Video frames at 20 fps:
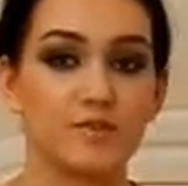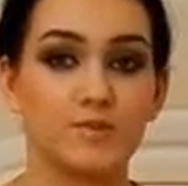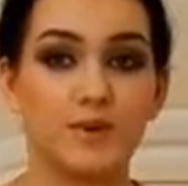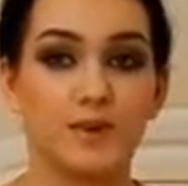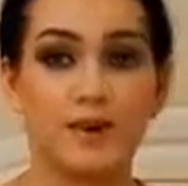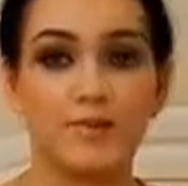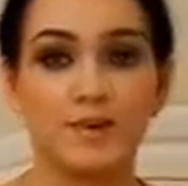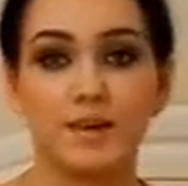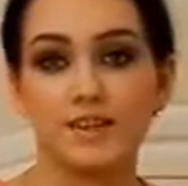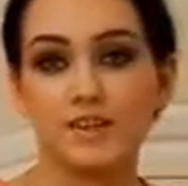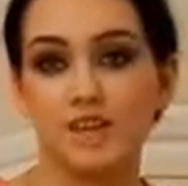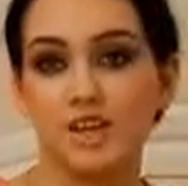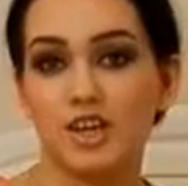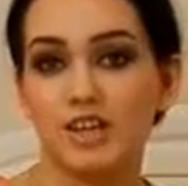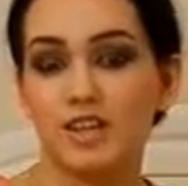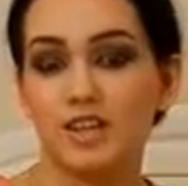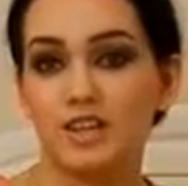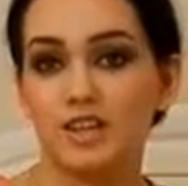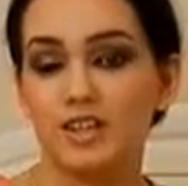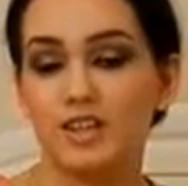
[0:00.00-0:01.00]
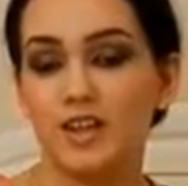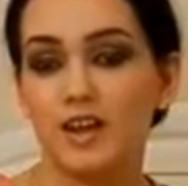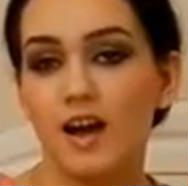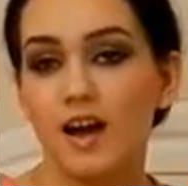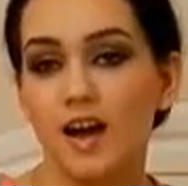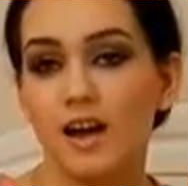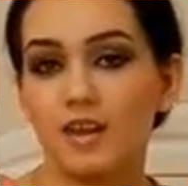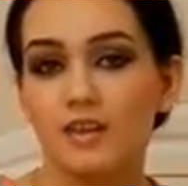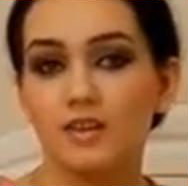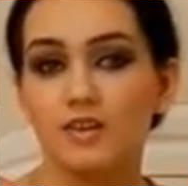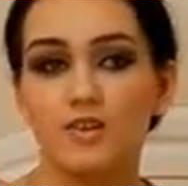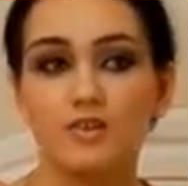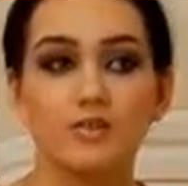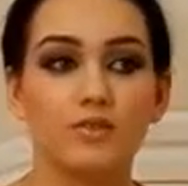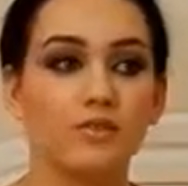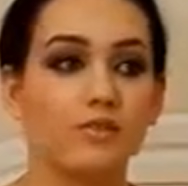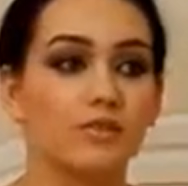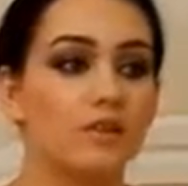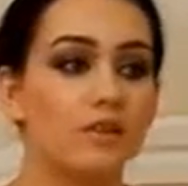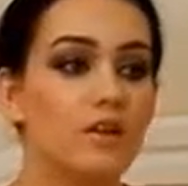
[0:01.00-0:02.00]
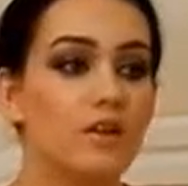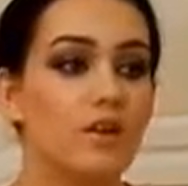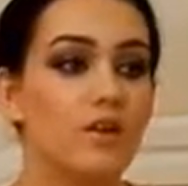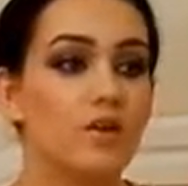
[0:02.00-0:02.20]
to worry about changing the colour or